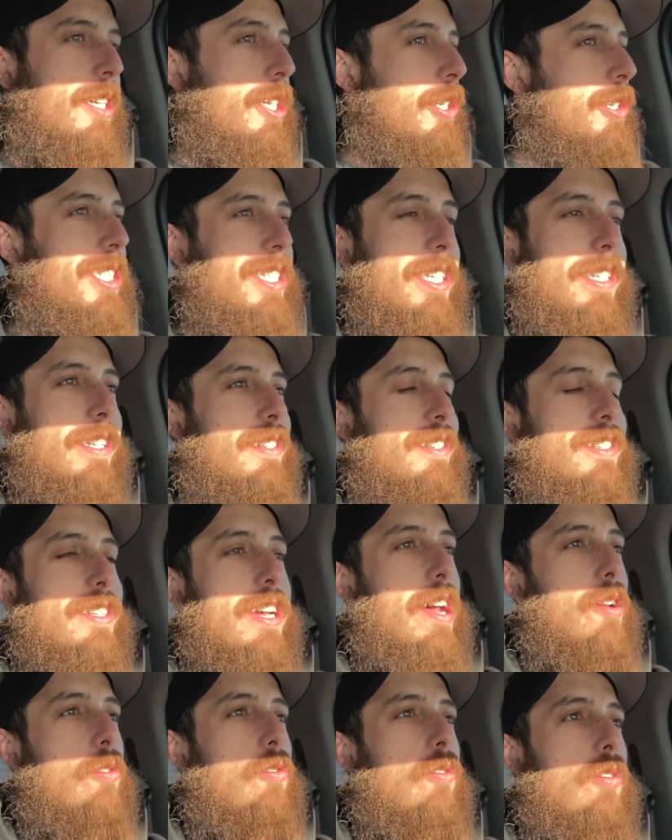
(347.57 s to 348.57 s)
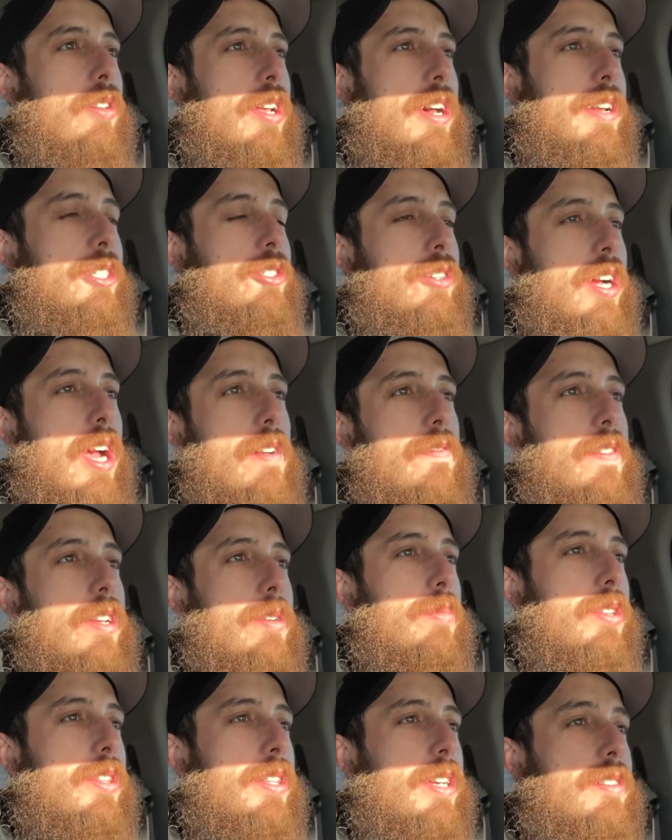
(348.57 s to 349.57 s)
usually there's not a whole lot of traffic
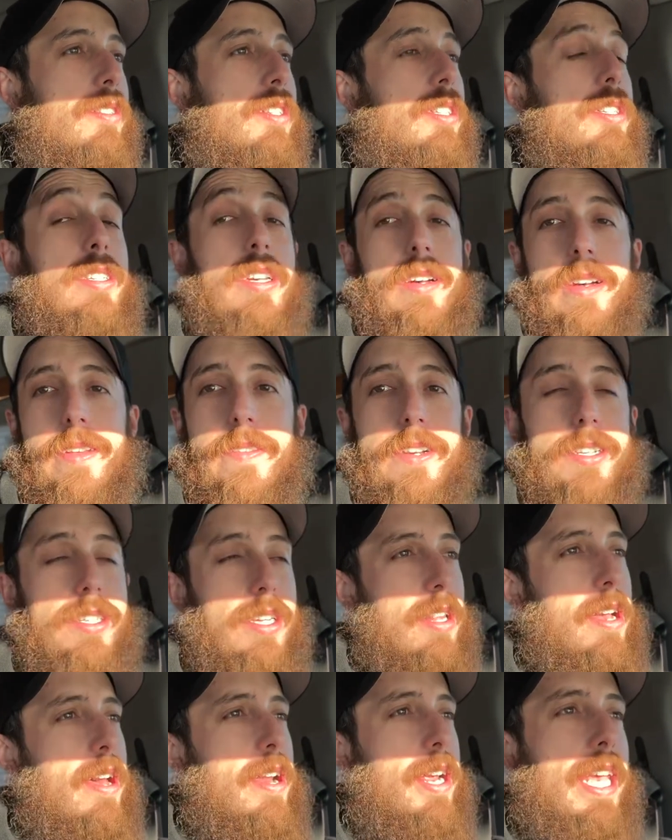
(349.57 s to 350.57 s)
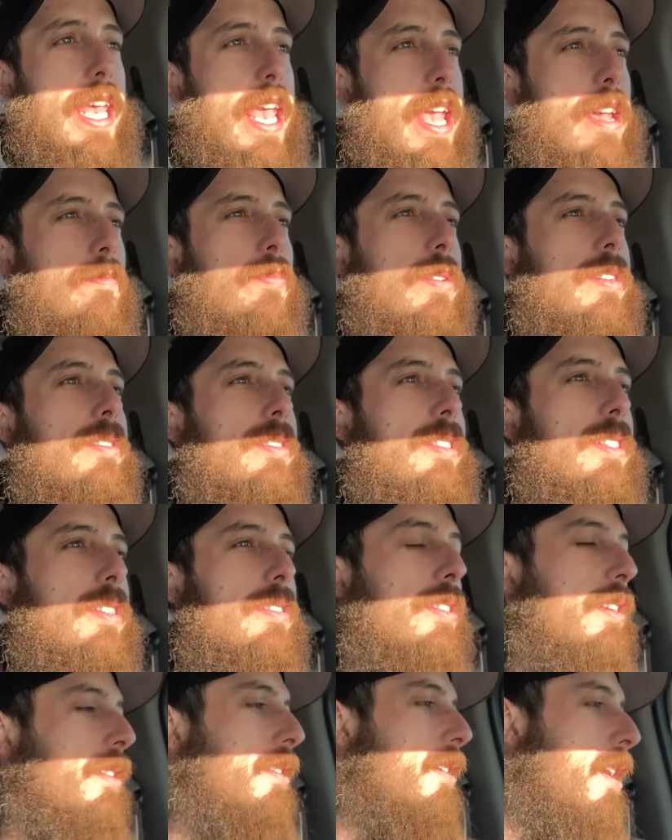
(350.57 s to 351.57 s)
but there's a ton there's a lot of campers
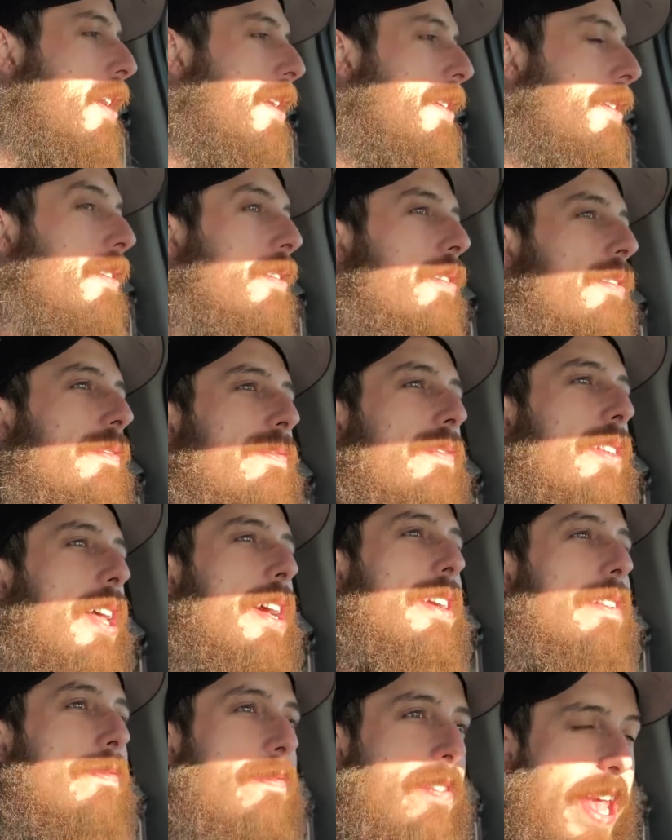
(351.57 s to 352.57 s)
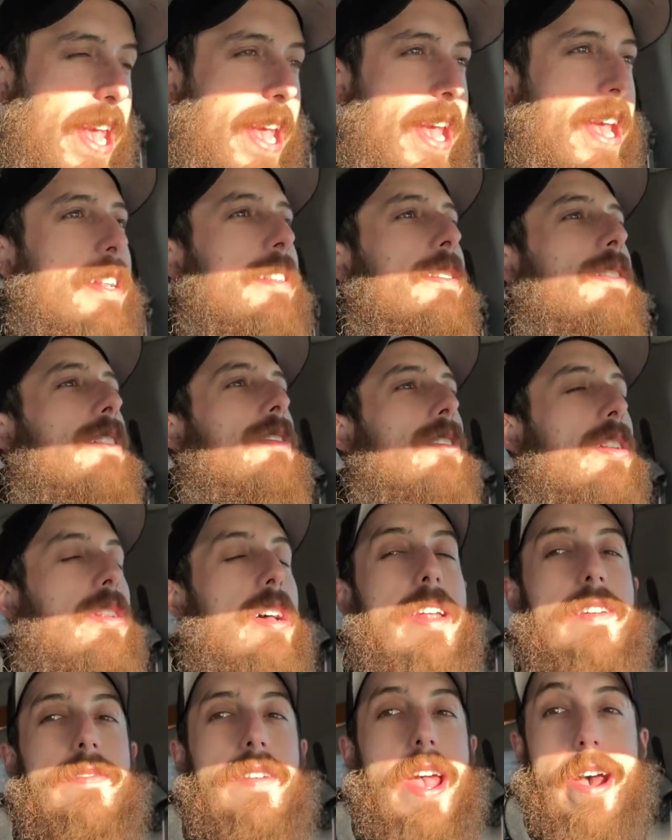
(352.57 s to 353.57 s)
there's a lot of like vans there's a
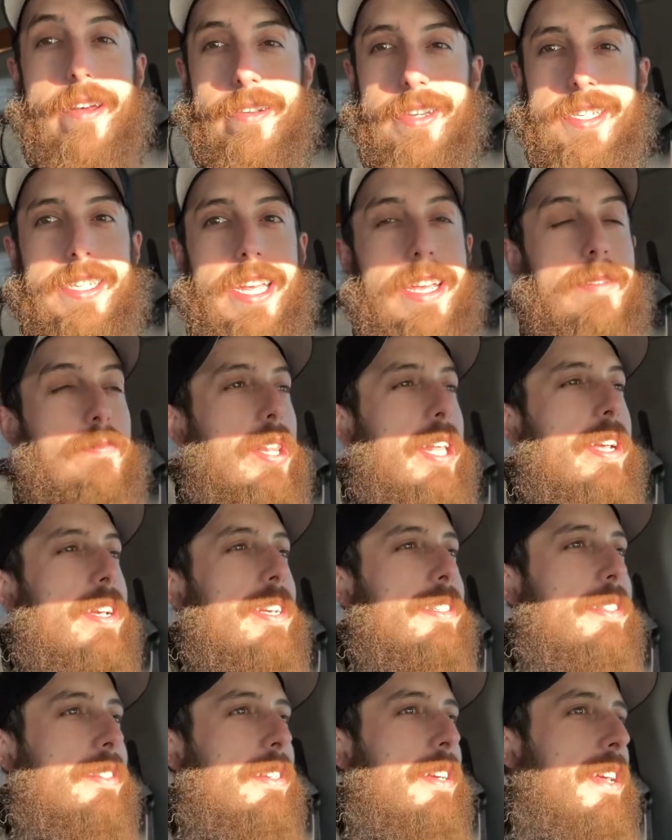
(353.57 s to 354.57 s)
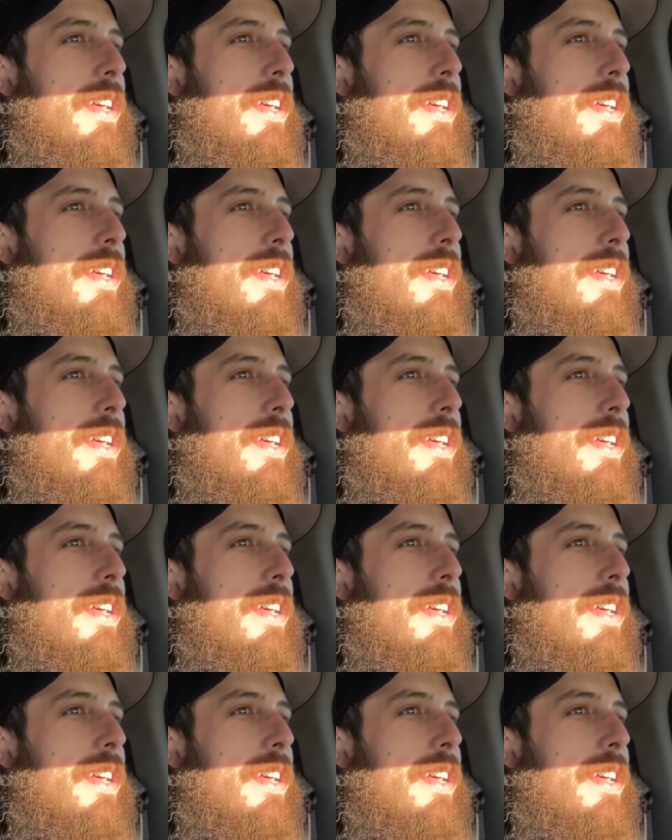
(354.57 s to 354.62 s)
lot of out-of-state plates